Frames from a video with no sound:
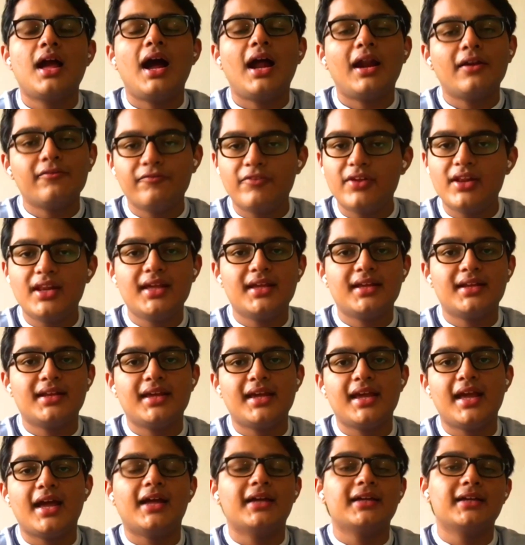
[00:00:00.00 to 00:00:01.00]

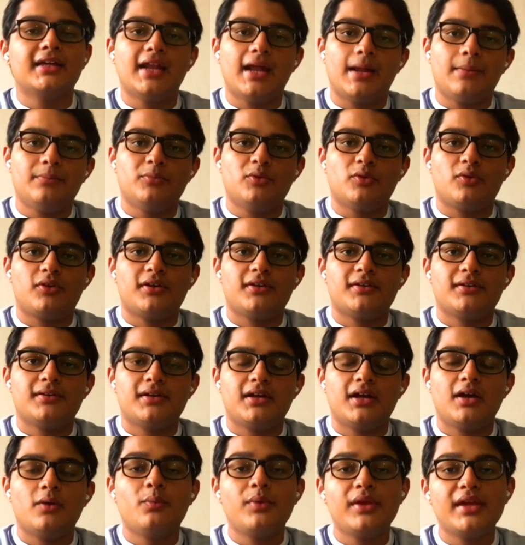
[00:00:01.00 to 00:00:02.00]
Unwillingly, I grabbed one,
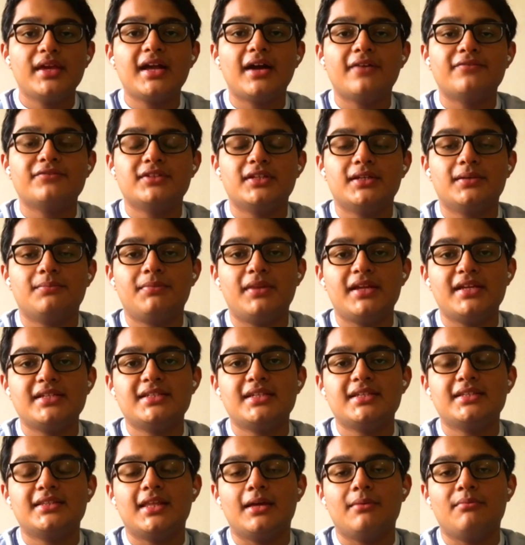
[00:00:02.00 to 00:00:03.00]
a week after
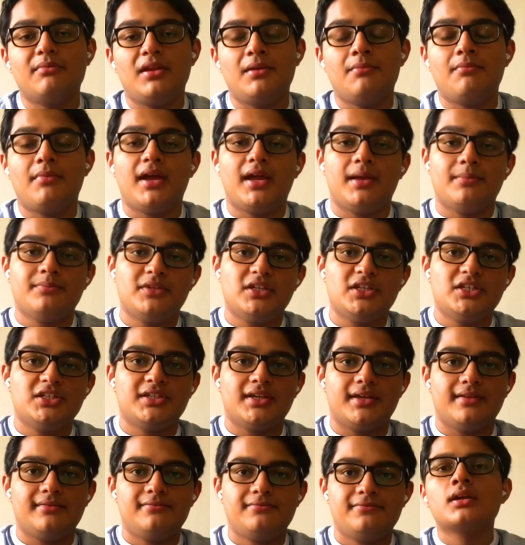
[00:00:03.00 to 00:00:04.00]
placing them in my empty
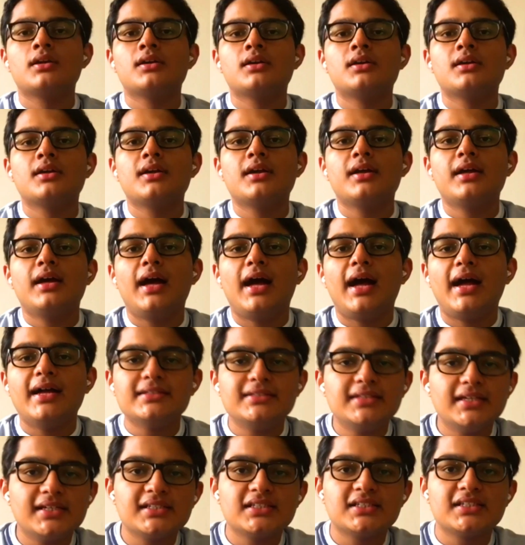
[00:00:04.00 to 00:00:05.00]
shelf. I
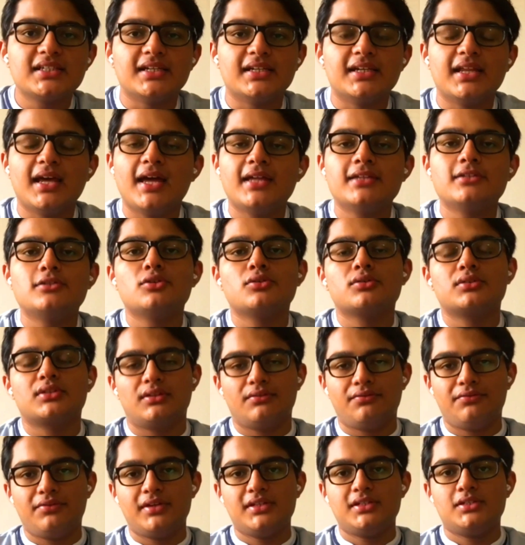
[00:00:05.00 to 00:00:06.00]
dusted and took
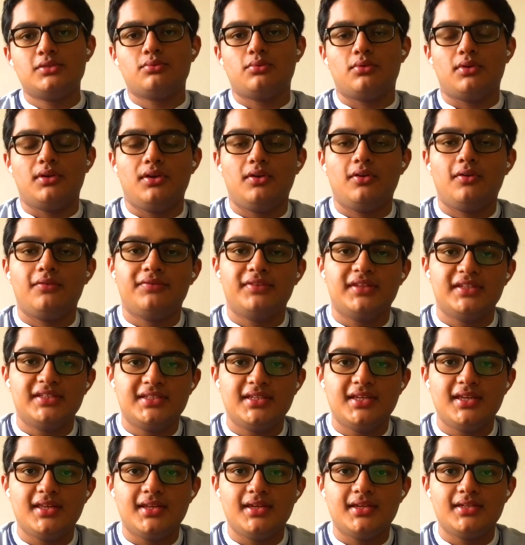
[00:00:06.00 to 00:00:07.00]
the first one of the
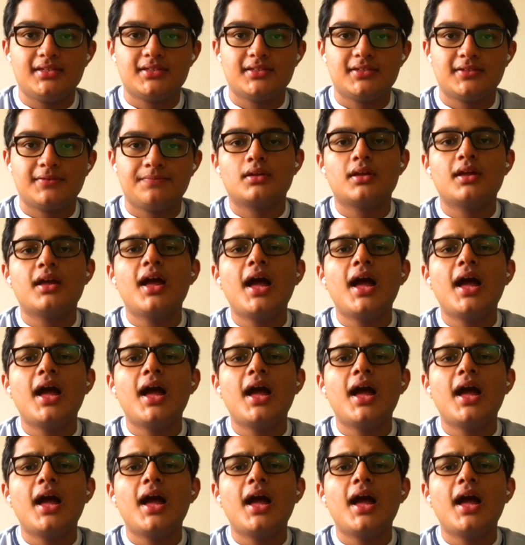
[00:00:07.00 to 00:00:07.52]
series.